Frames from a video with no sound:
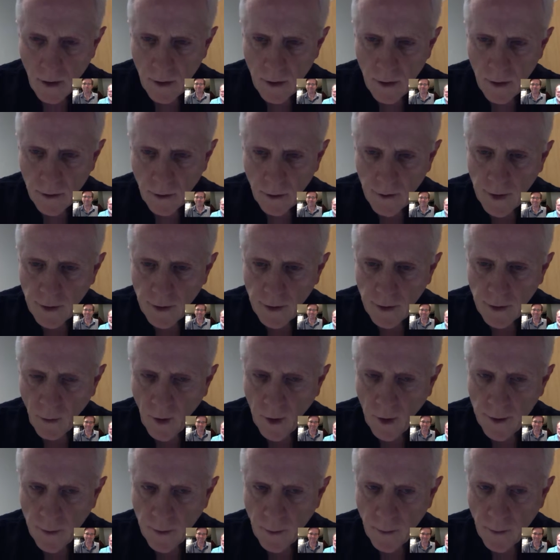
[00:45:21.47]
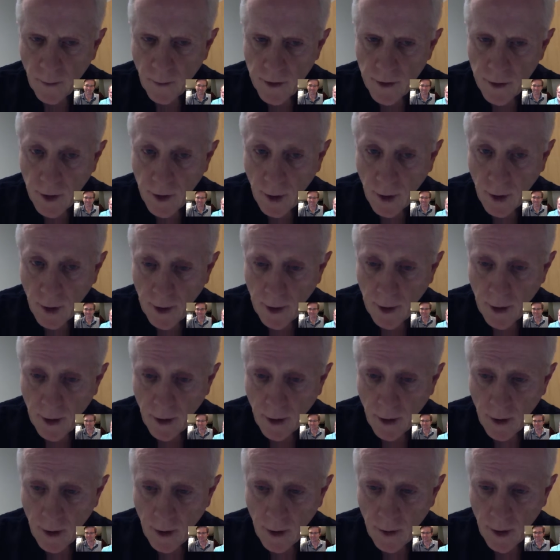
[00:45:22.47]
So these are the ones you're talking about
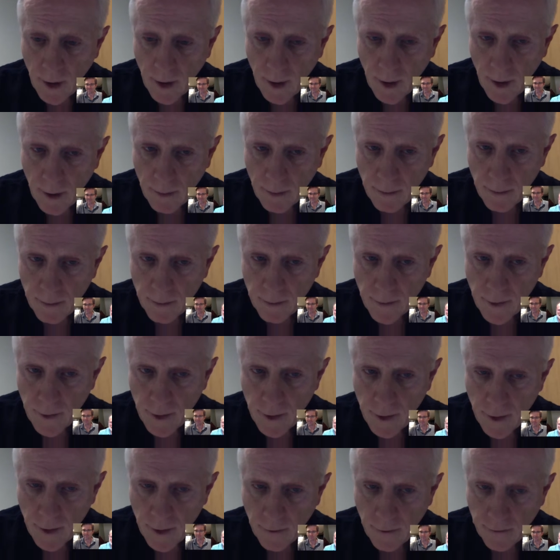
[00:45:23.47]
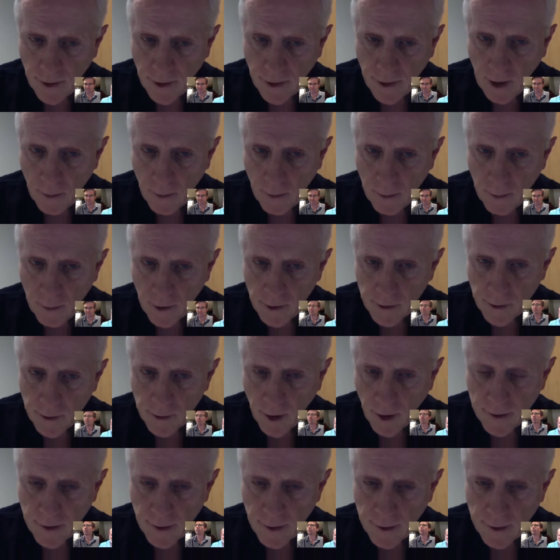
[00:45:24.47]
are the FAL
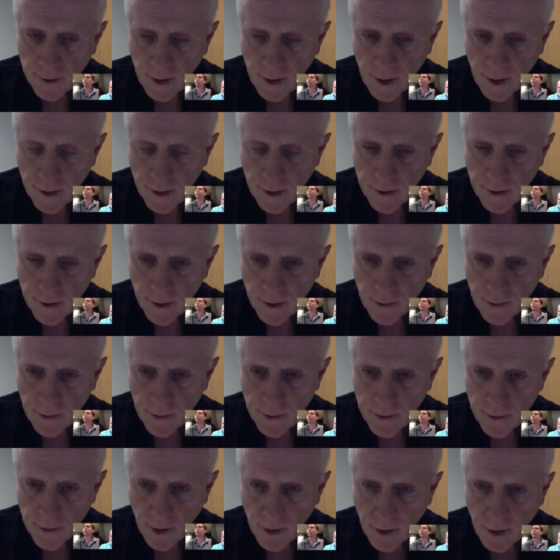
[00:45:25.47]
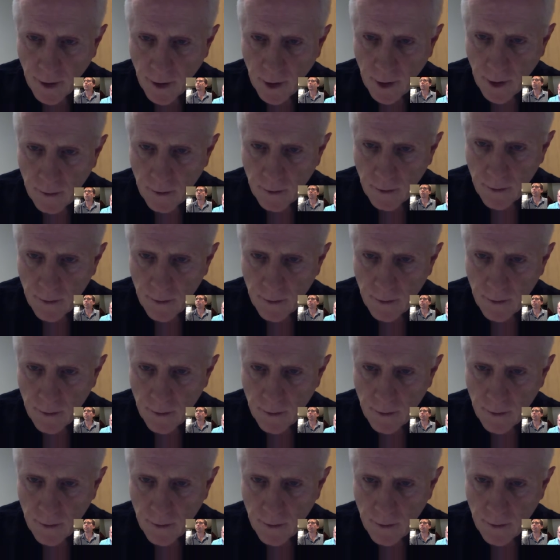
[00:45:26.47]
post-processing lesson. Is that what you're talking about?